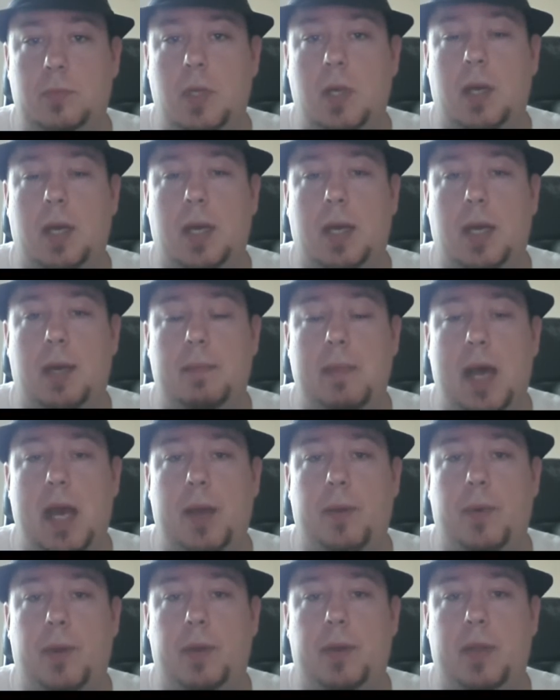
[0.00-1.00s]
I
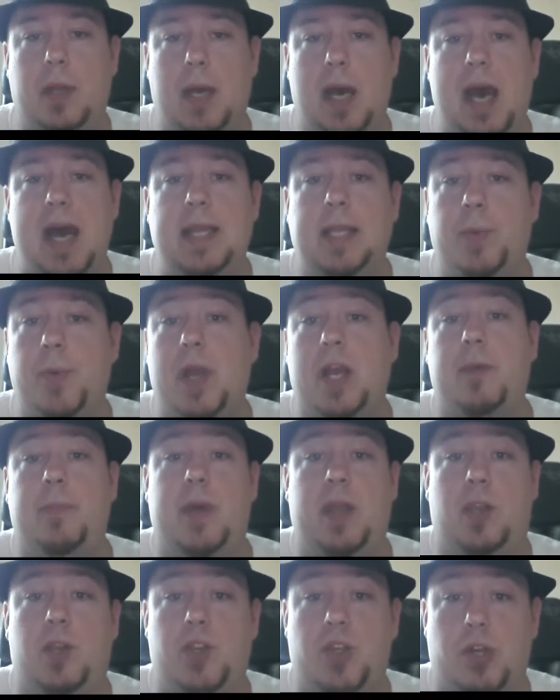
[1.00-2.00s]
would highly
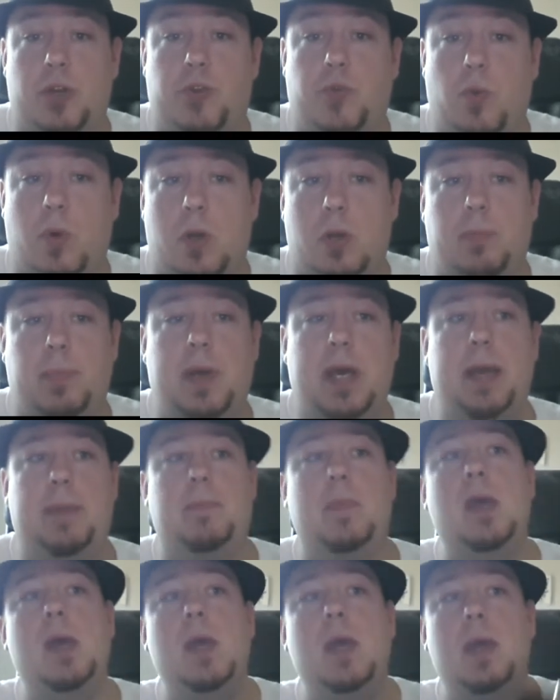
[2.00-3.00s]
recommend the Churchwarden pipe.